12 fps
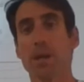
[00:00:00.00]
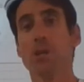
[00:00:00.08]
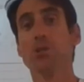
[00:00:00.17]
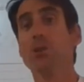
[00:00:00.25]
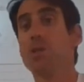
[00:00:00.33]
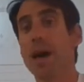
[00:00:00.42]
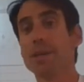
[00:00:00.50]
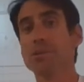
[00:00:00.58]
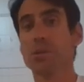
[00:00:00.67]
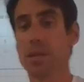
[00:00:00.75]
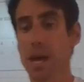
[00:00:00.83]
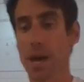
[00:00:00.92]
so that's
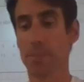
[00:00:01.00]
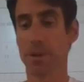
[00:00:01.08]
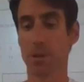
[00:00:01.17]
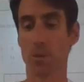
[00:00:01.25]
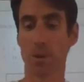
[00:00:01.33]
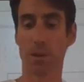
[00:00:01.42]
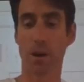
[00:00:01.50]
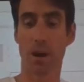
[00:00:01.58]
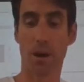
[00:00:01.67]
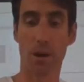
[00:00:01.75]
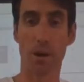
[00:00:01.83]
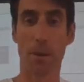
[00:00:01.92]
what's happening with
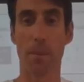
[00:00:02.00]
our,